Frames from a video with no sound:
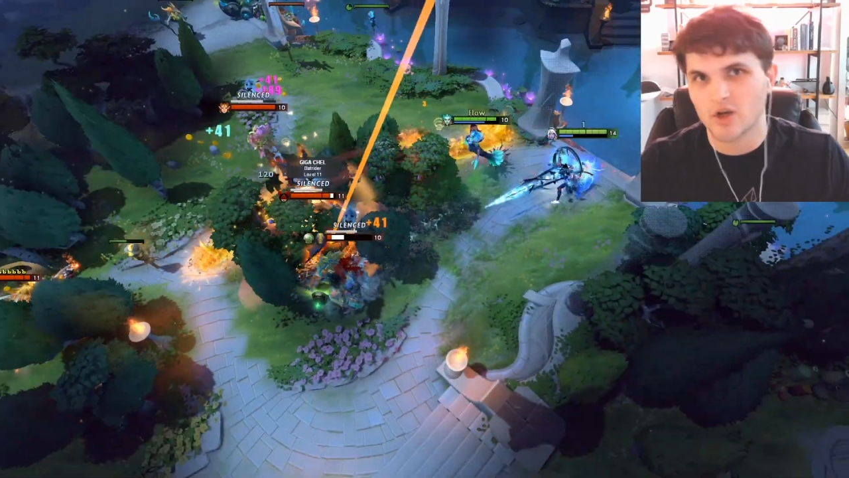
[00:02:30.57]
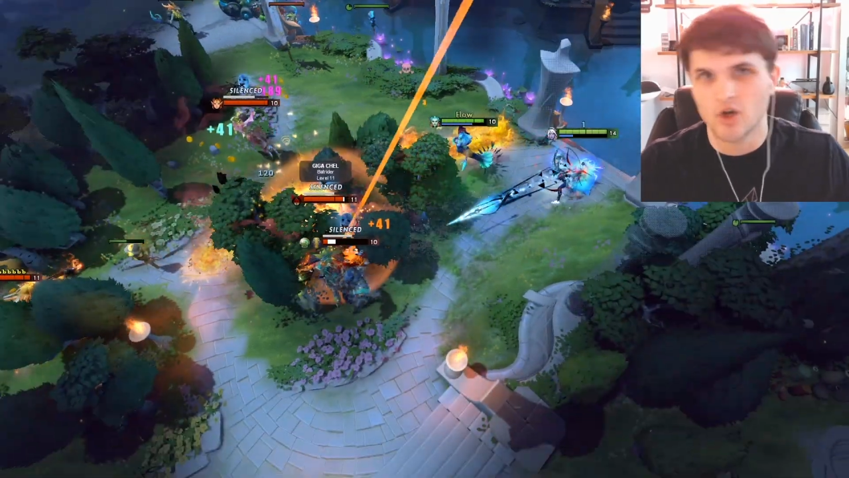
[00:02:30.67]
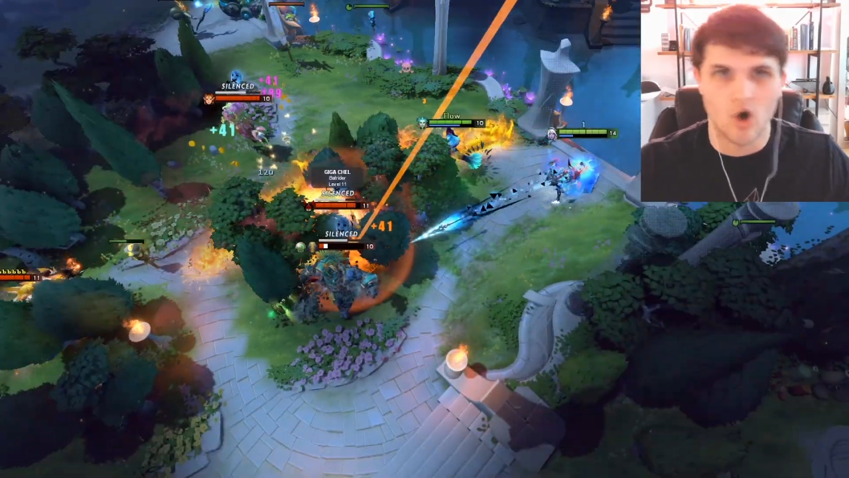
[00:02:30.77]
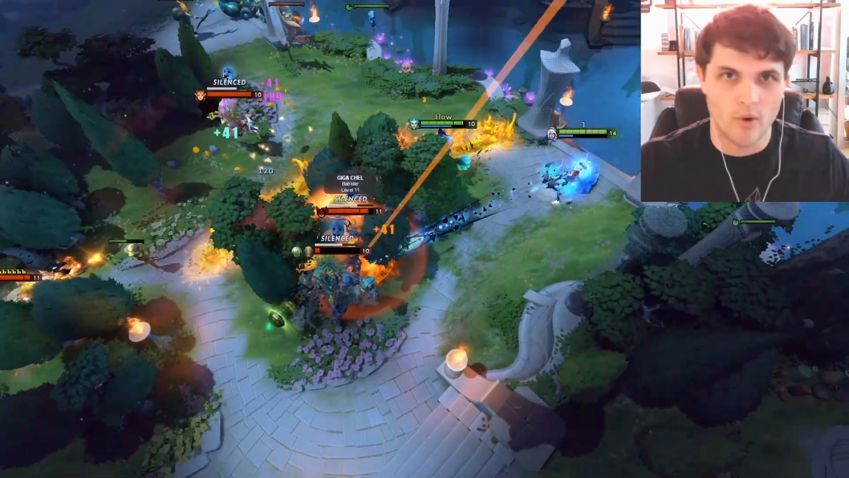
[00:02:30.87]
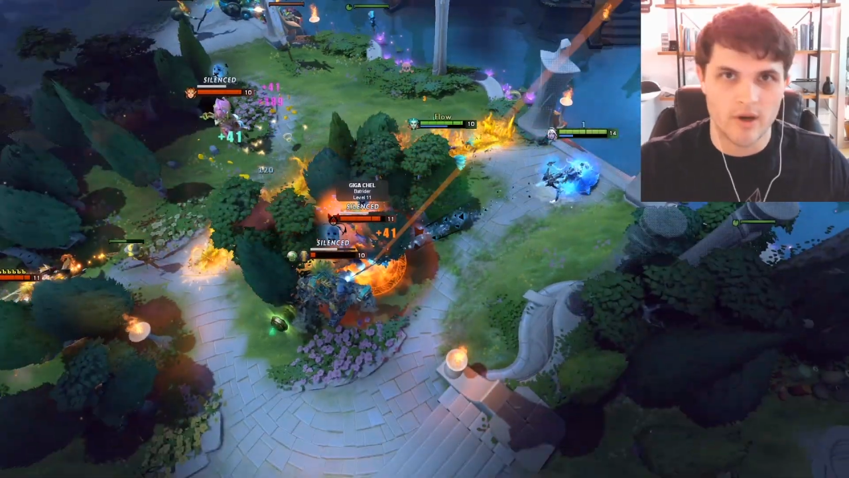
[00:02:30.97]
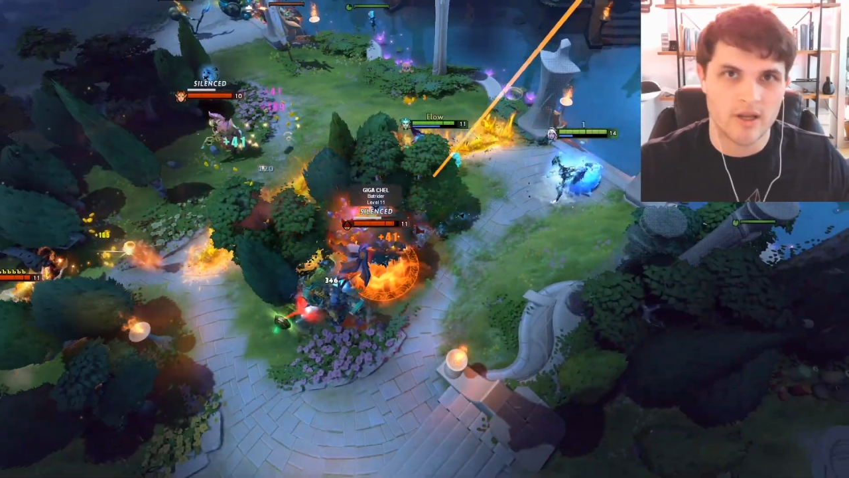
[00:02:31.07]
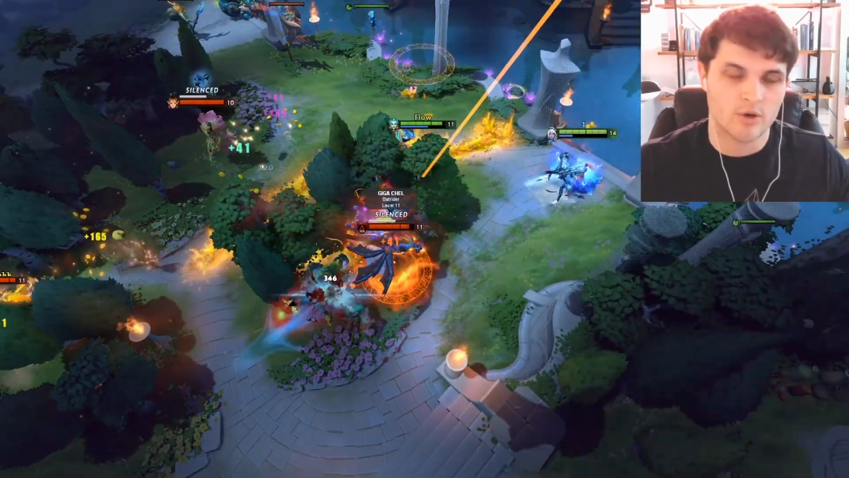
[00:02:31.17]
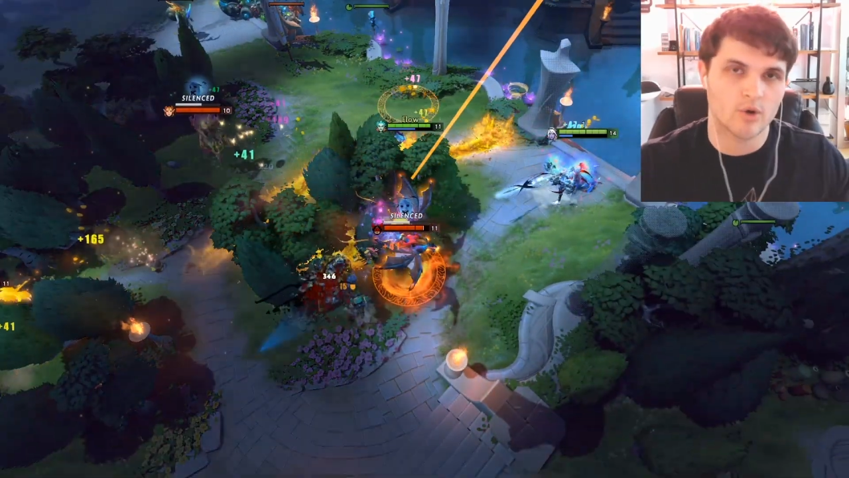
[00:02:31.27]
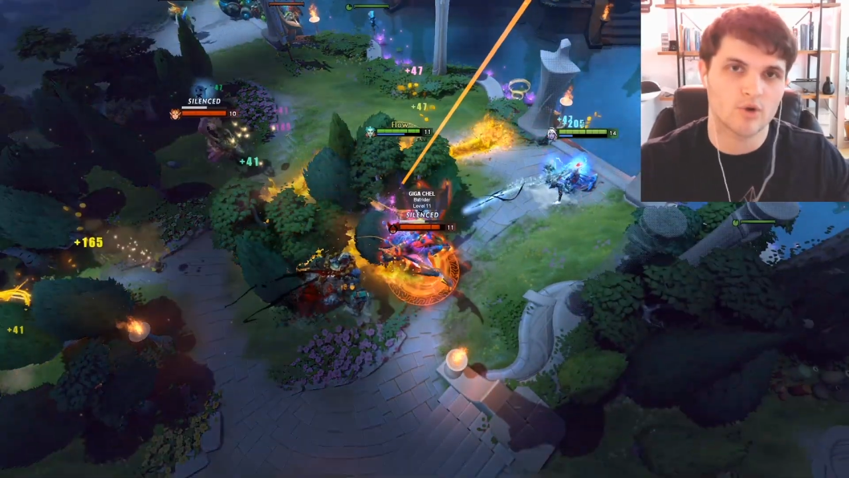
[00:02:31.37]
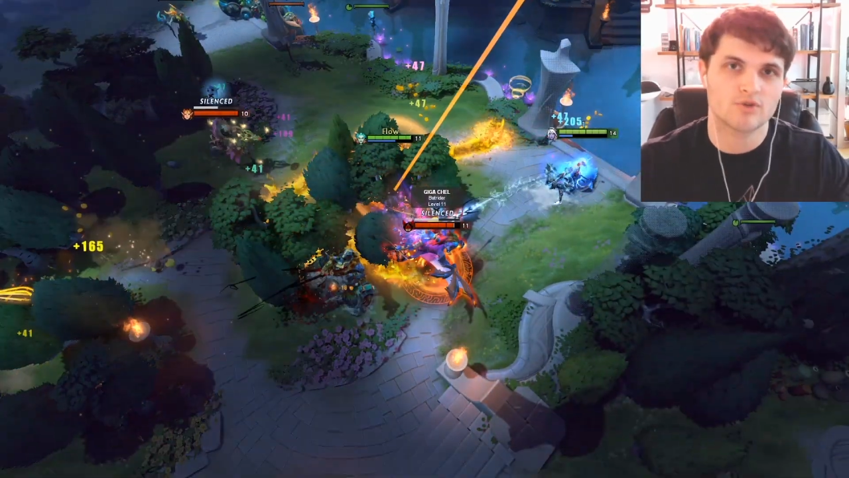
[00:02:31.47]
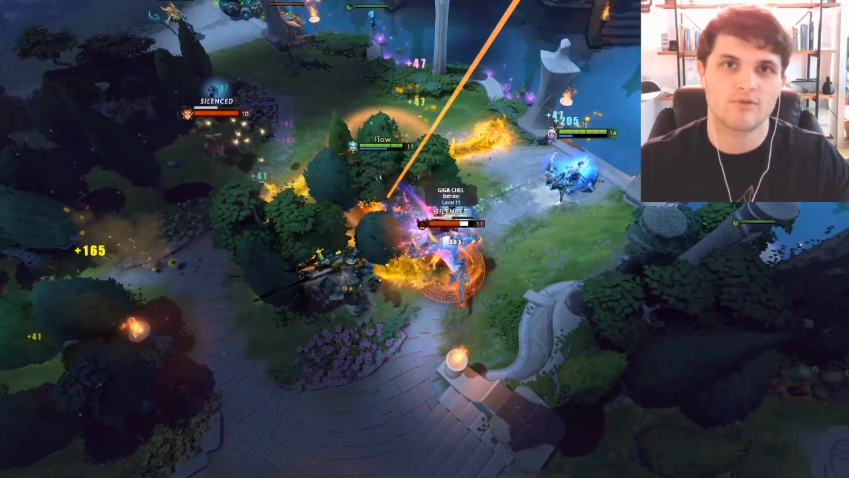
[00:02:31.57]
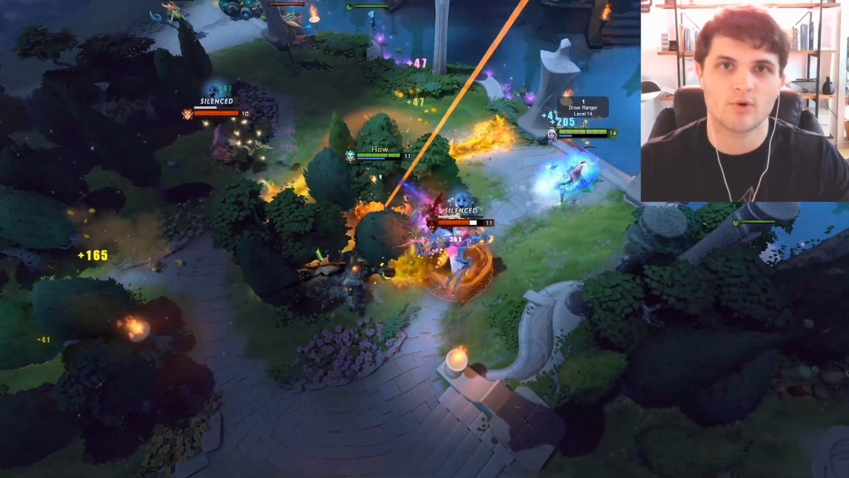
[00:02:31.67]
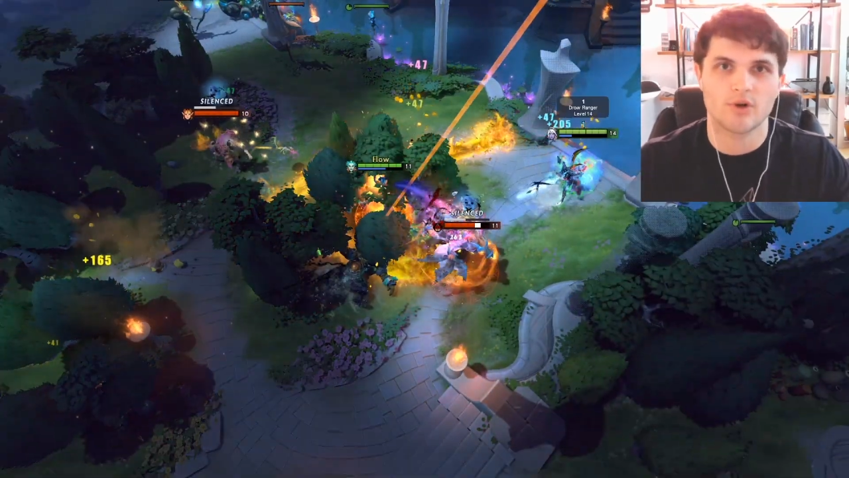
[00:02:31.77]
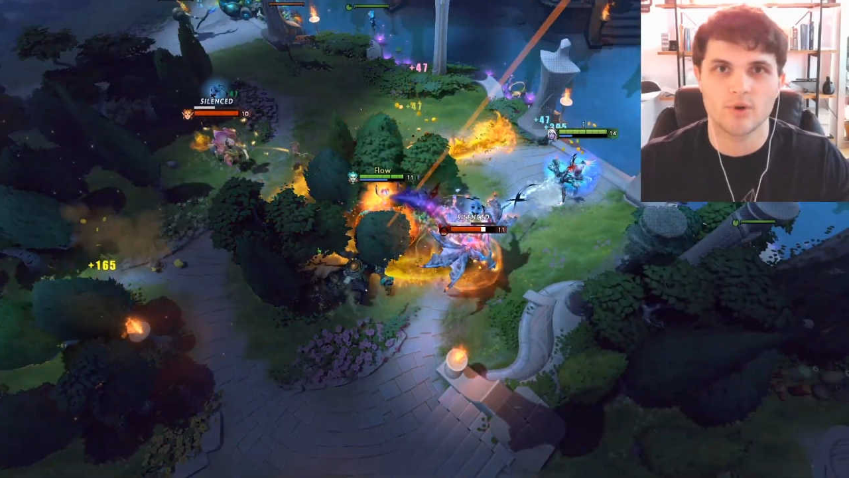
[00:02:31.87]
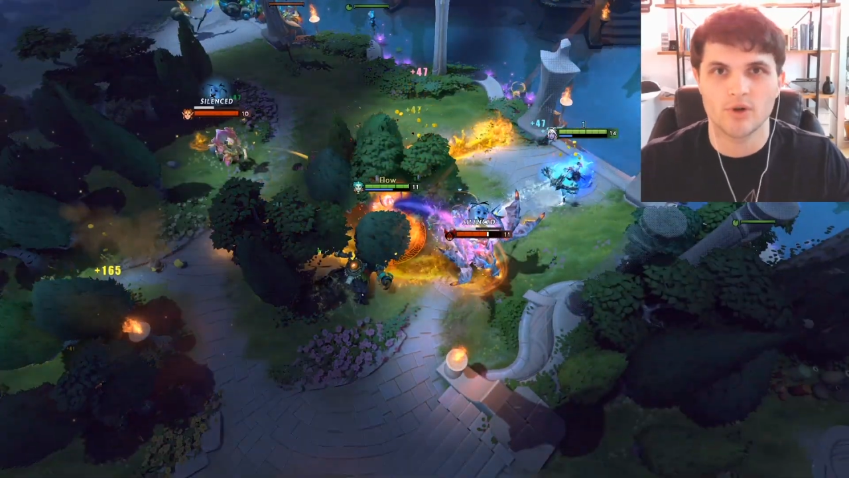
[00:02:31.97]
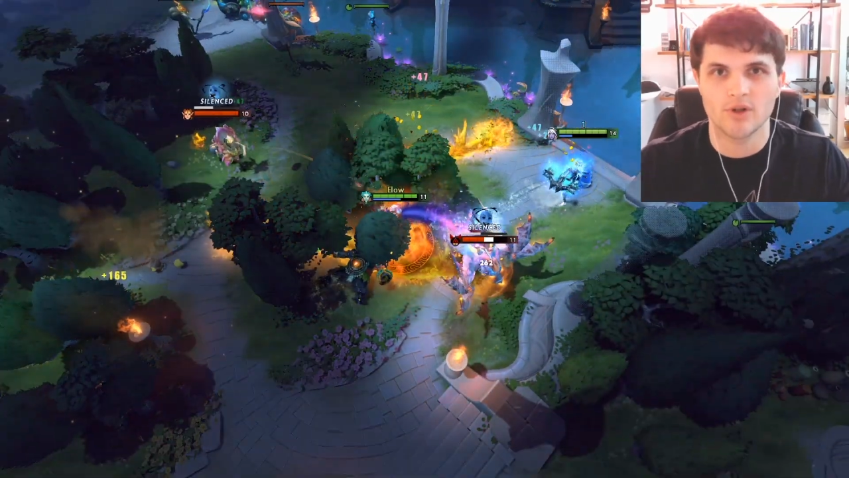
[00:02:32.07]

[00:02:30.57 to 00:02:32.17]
of go-in heroes for you.